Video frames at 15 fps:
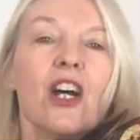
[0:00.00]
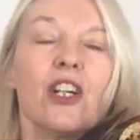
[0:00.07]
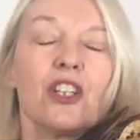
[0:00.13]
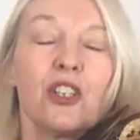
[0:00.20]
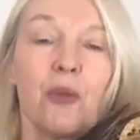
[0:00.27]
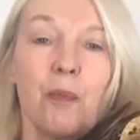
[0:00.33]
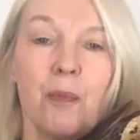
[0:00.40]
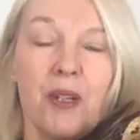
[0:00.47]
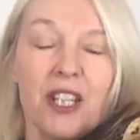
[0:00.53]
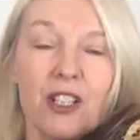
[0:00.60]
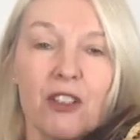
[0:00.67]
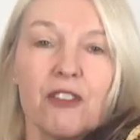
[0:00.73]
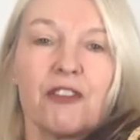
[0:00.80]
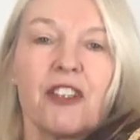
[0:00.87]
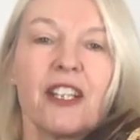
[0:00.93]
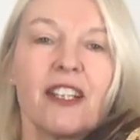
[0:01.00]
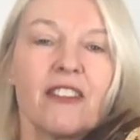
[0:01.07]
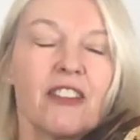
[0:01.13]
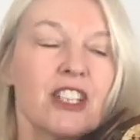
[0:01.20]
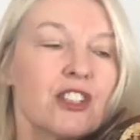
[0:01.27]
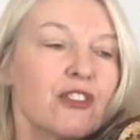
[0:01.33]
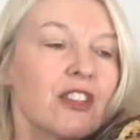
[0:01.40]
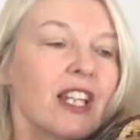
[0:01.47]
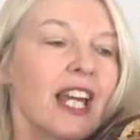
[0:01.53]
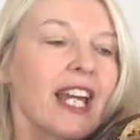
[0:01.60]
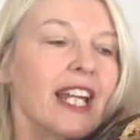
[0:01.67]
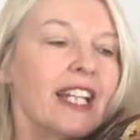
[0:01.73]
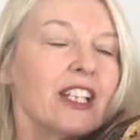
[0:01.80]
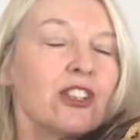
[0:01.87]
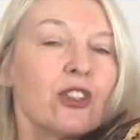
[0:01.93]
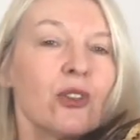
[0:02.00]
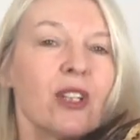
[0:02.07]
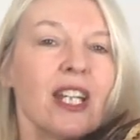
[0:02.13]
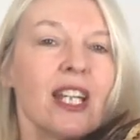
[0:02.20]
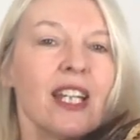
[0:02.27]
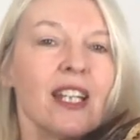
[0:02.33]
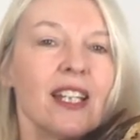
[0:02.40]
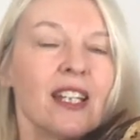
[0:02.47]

Your middle finger is for the A string.